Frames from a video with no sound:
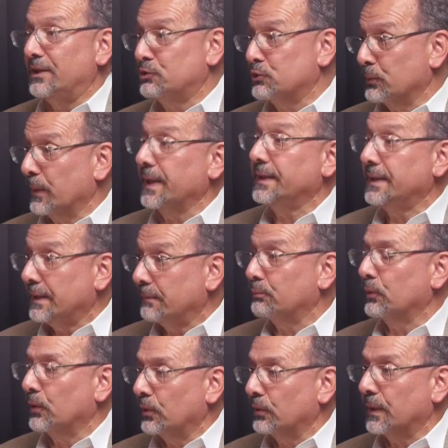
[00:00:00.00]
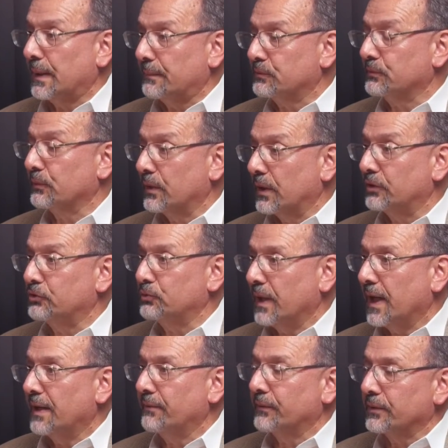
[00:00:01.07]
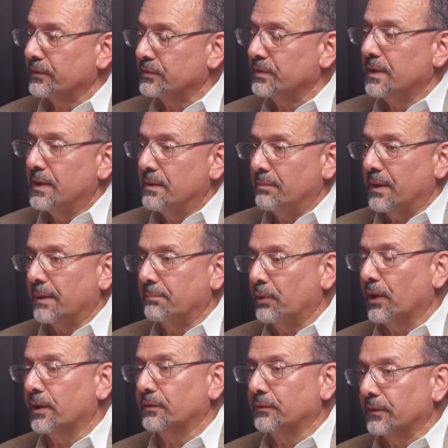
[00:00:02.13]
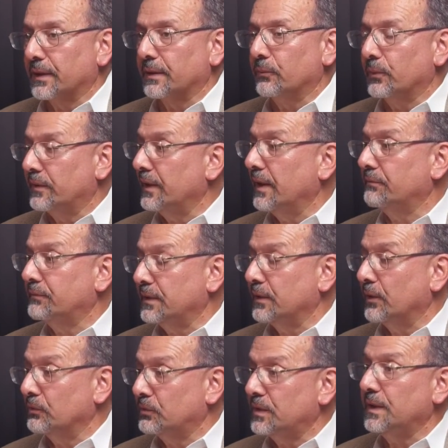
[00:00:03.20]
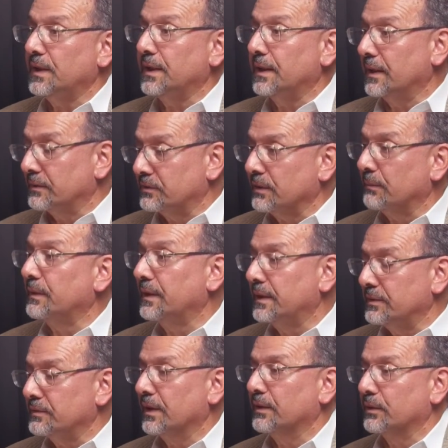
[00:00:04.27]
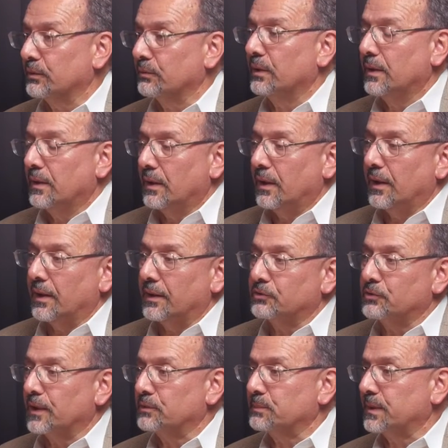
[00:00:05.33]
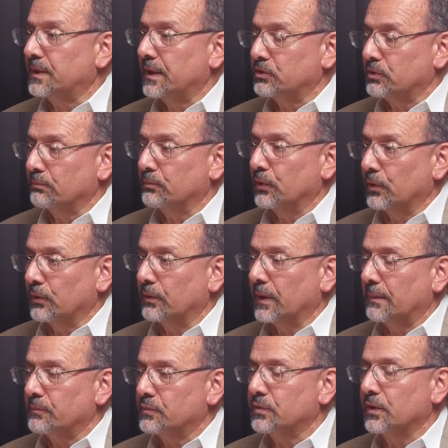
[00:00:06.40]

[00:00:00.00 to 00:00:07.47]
training programs for our drivers by partnering with FDOT on some of these other transportation programs.